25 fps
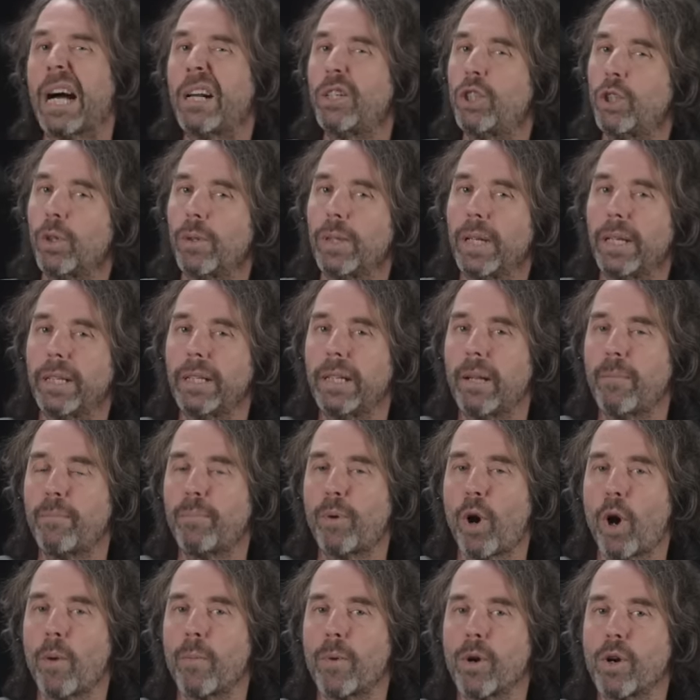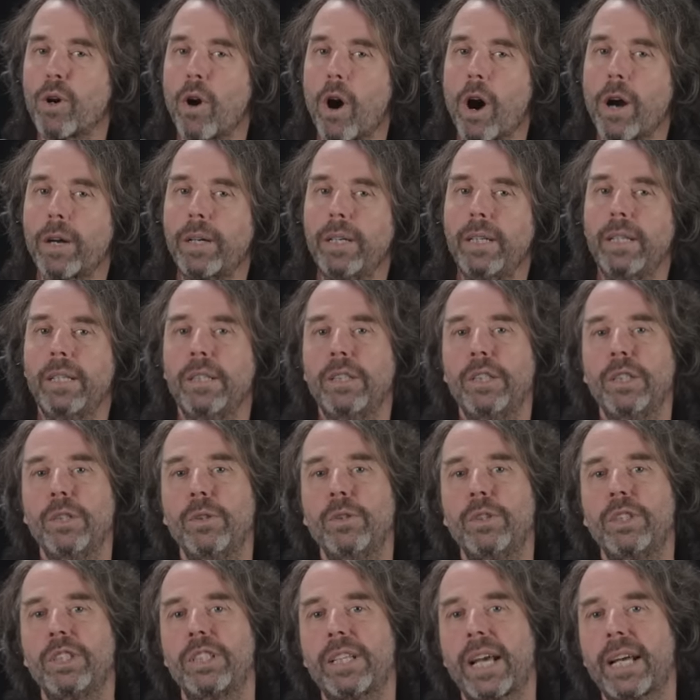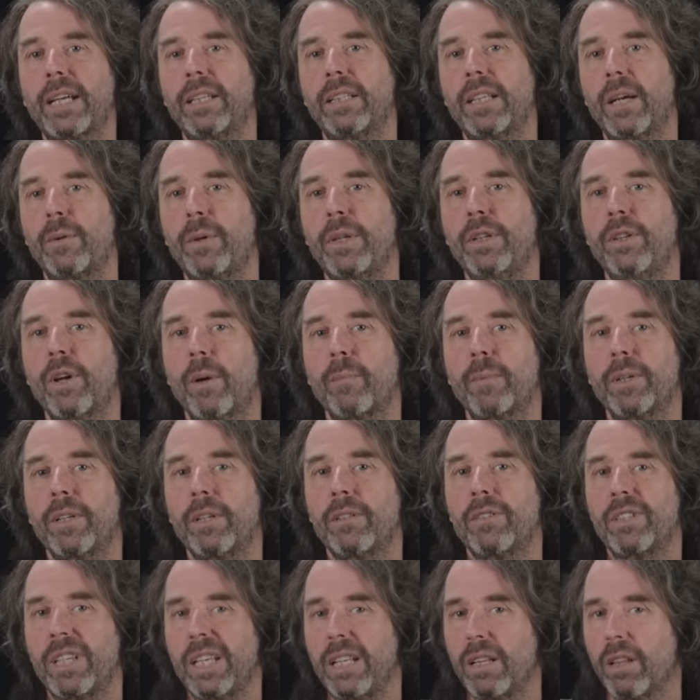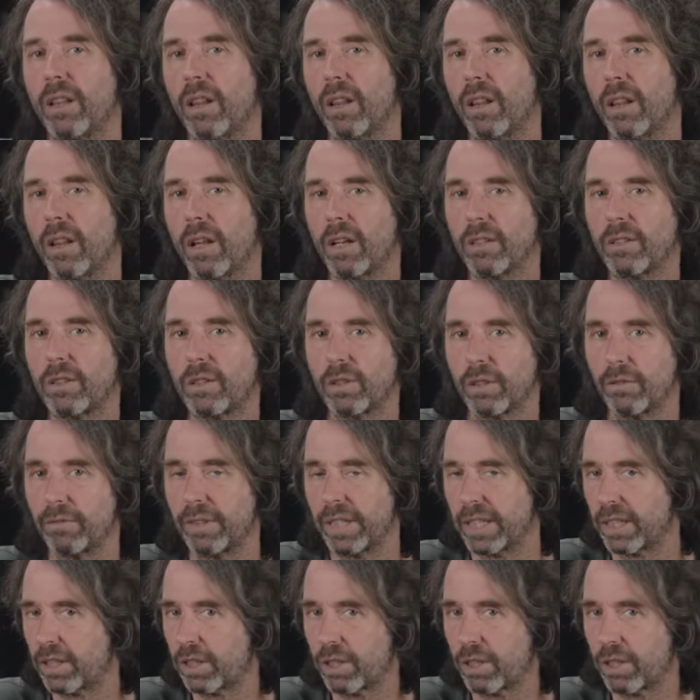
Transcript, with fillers: John Lennon and Paul McCartney used secondary dominance in lots of their